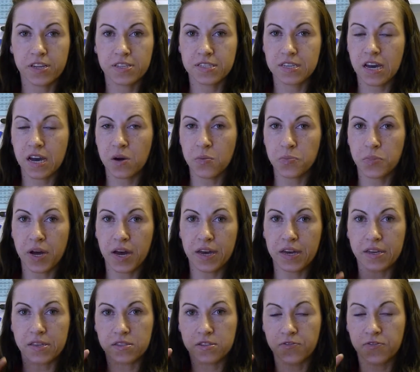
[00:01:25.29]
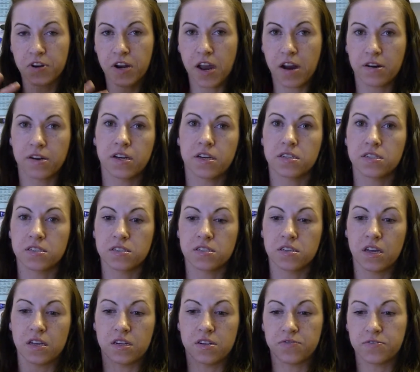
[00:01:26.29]
it down by different areas
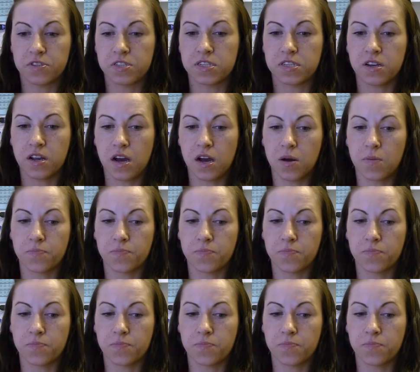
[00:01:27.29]
and different